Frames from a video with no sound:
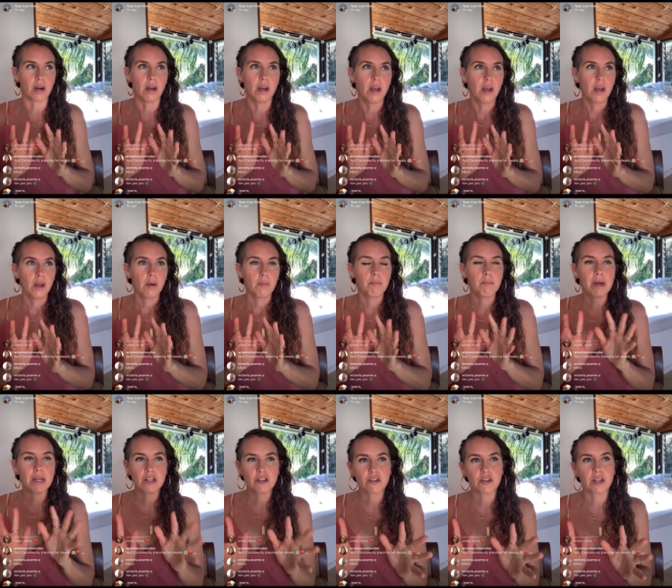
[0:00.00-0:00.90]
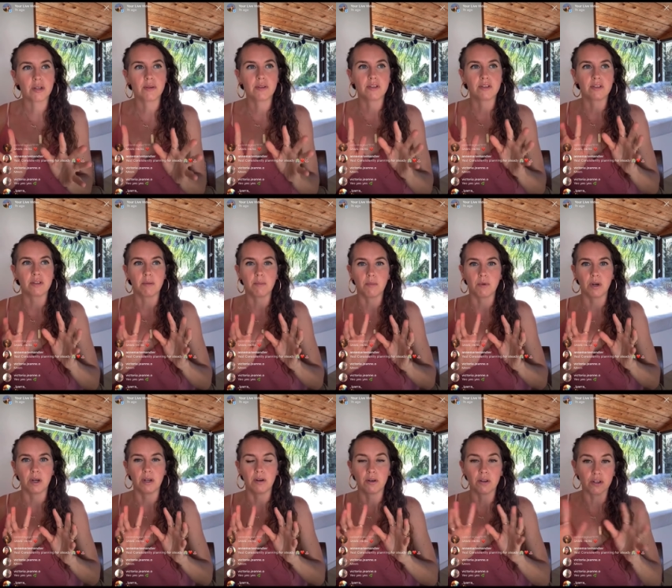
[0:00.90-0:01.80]
mentoring with someone
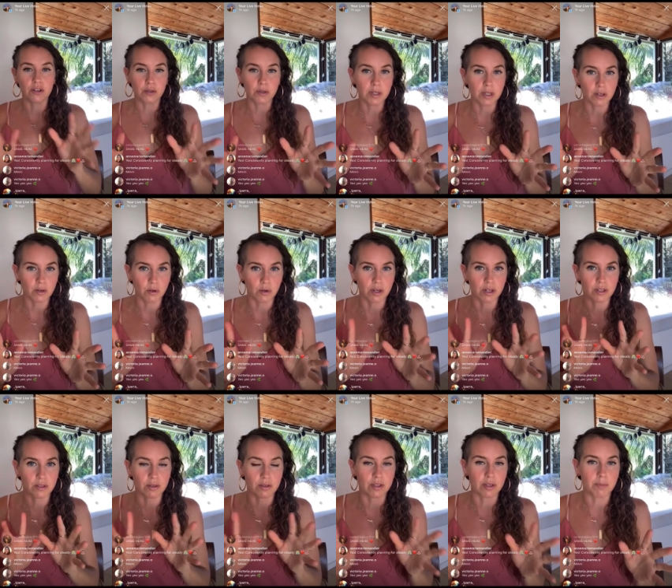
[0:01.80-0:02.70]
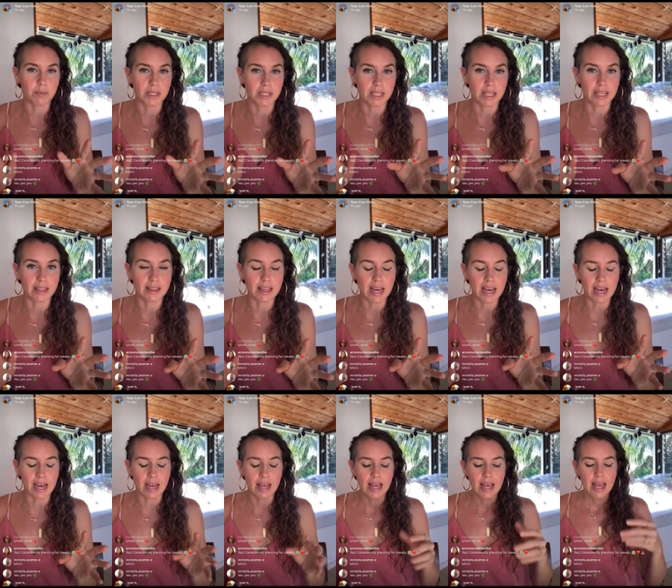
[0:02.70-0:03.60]
or doing a course or something like that.
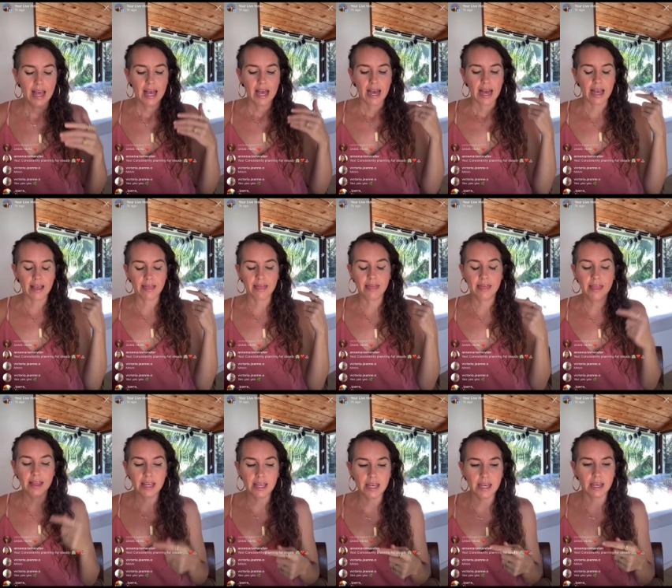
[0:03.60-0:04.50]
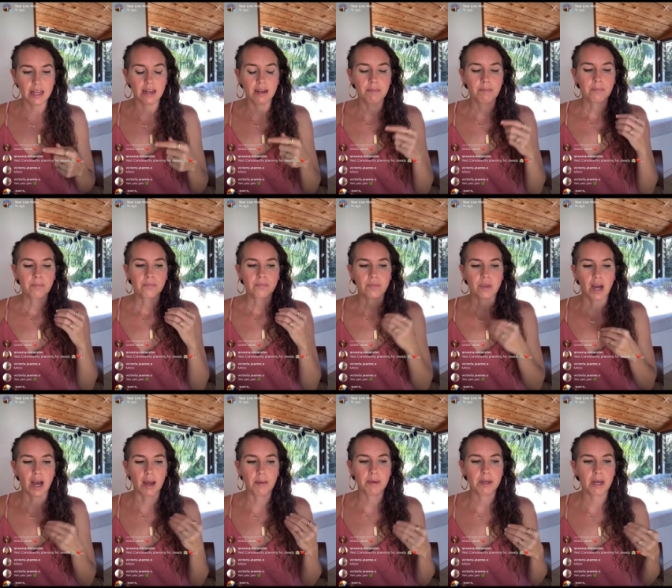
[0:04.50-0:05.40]
And then I
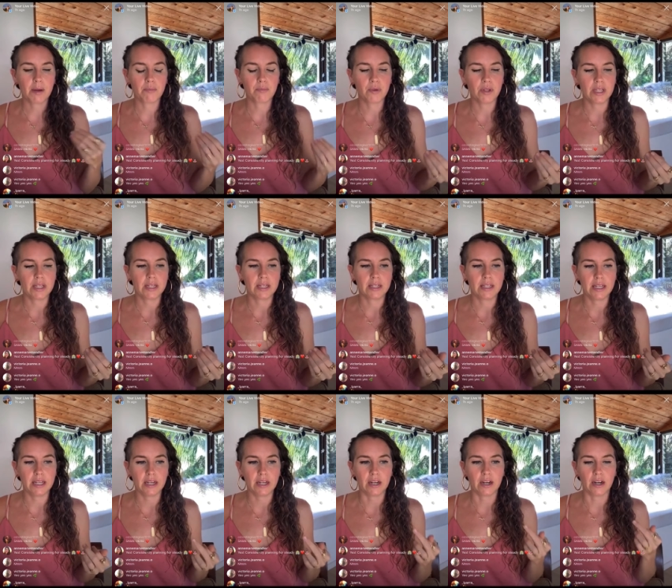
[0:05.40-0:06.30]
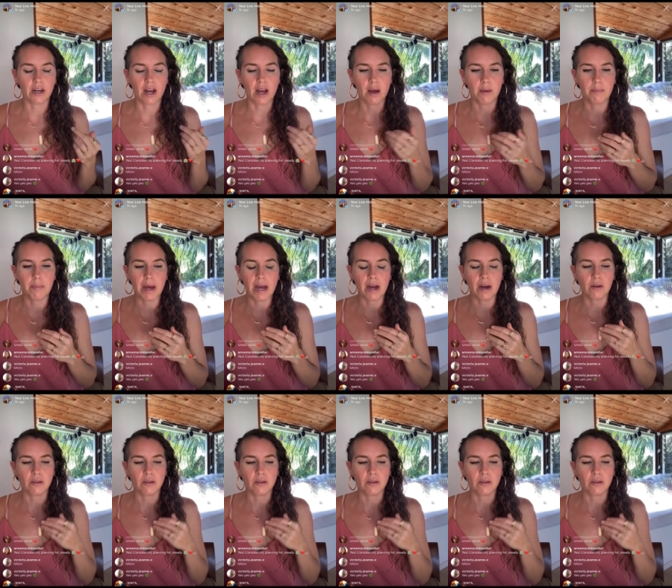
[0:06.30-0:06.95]
become really clear about